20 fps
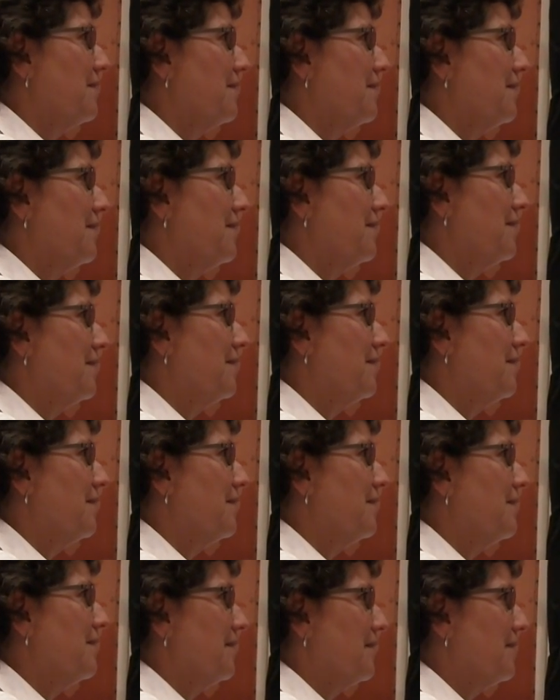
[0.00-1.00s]

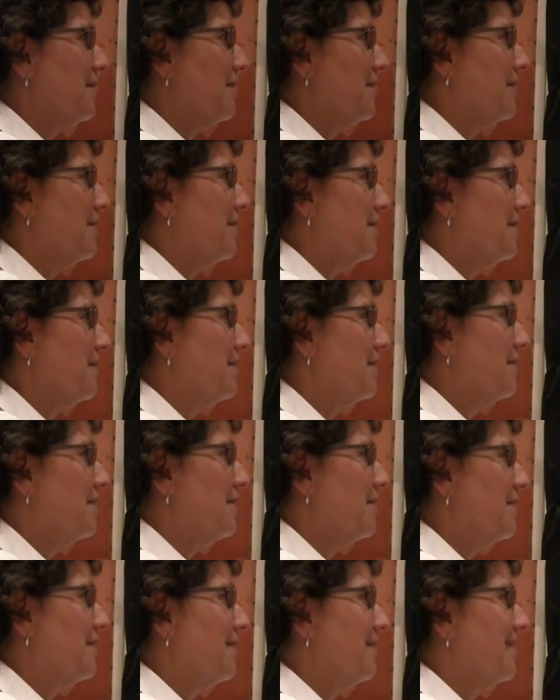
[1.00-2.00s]

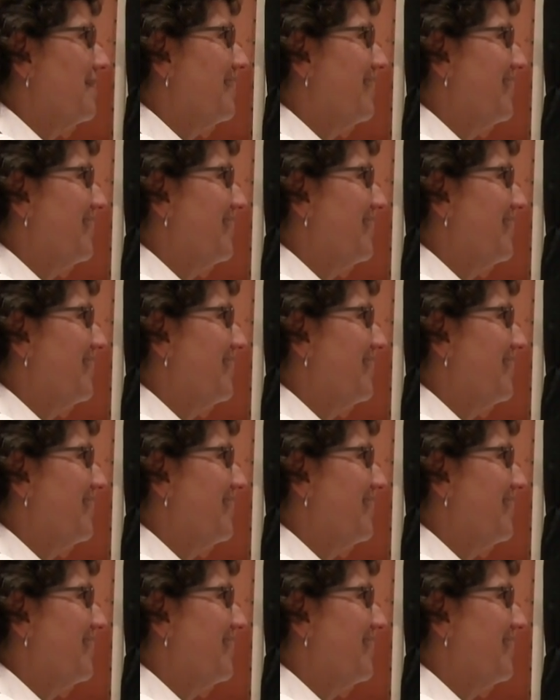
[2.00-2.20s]
(not speaking)